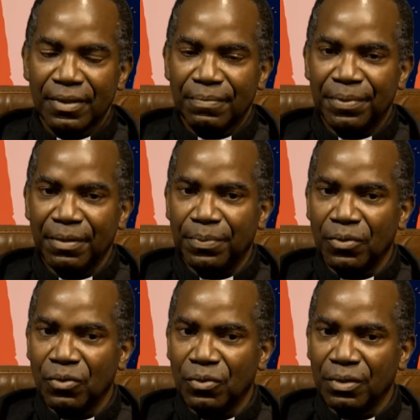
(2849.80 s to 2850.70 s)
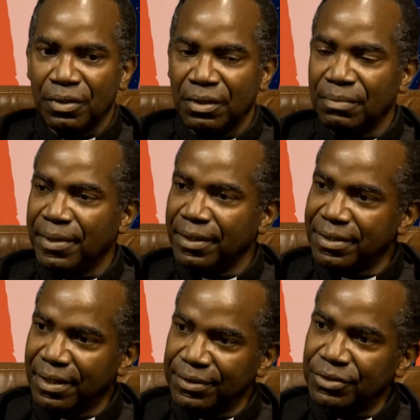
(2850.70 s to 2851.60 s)
people who can lead
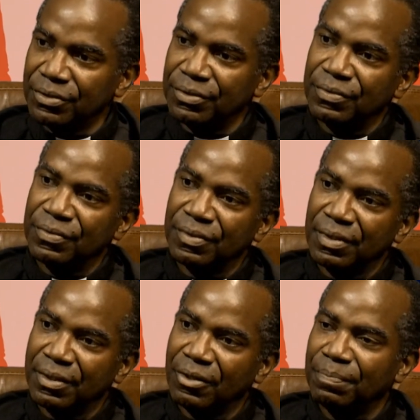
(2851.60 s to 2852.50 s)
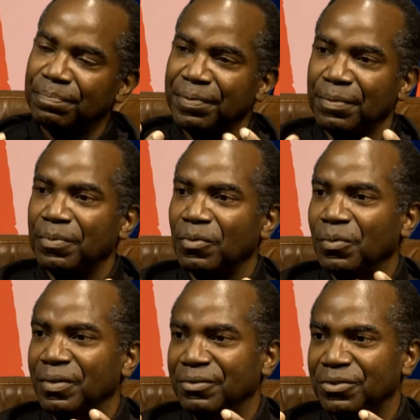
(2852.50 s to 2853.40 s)
meditations and help people
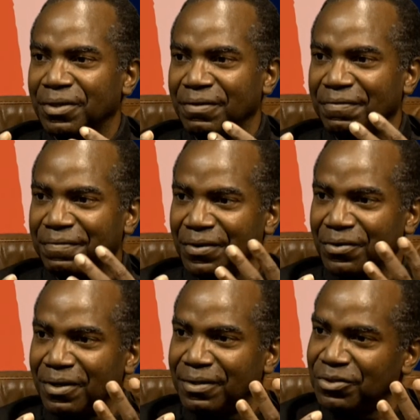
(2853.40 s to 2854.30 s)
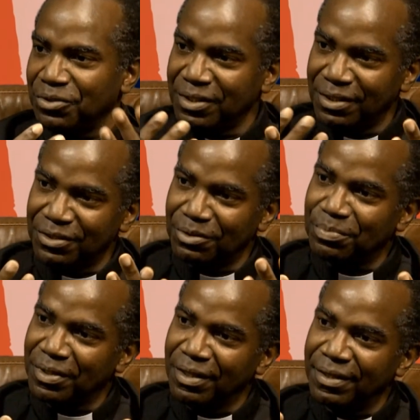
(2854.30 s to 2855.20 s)
when they're trying to figure out strategic
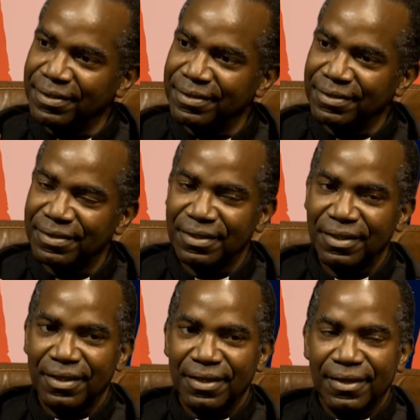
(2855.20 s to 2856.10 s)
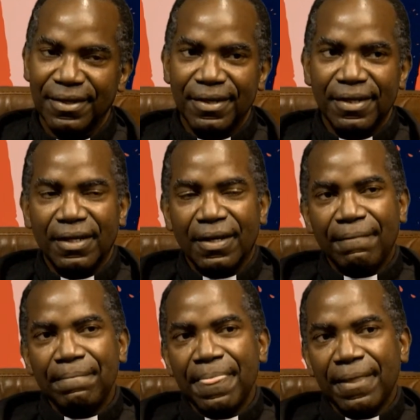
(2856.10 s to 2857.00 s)
plans.
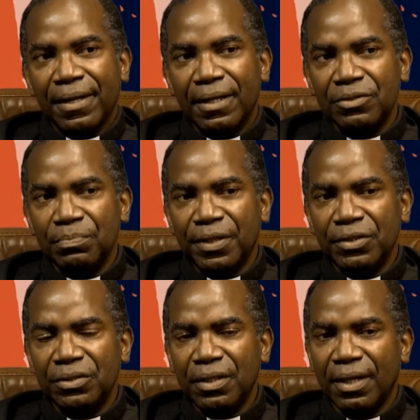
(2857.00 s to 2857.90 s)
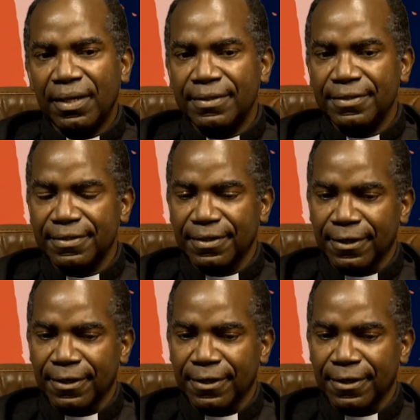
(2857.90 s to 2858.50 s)
Contemplation has